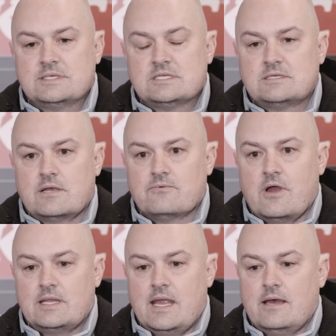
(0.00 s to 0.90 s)
As I say,
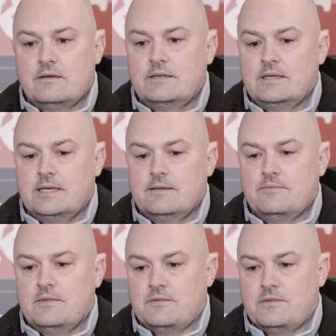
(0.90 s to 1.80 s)
right now,
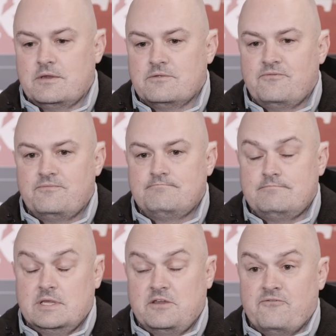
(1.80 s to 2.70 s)

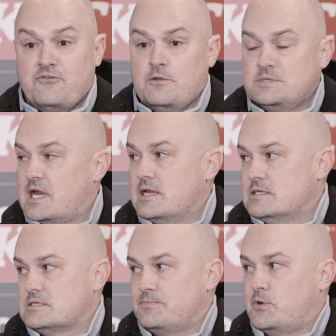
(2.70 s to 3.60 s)
the confirmed change
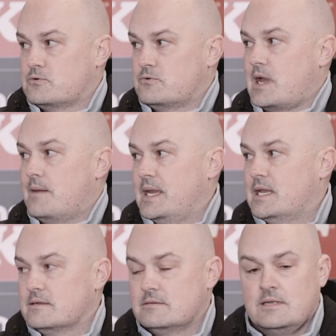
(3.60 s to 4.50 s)
is that Bonner will come
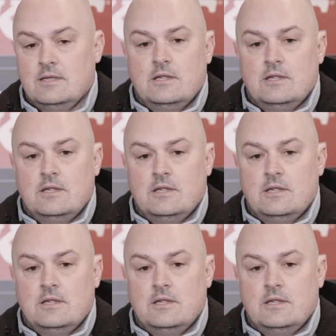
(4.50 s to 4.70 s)
in and